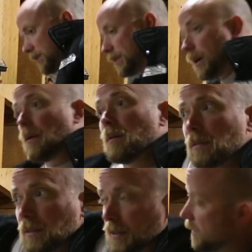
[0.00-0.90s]
So
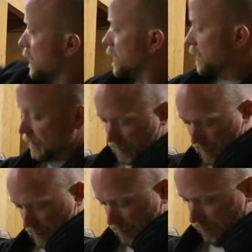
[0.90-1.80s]
this is a
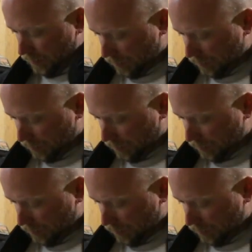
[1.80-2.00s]
nice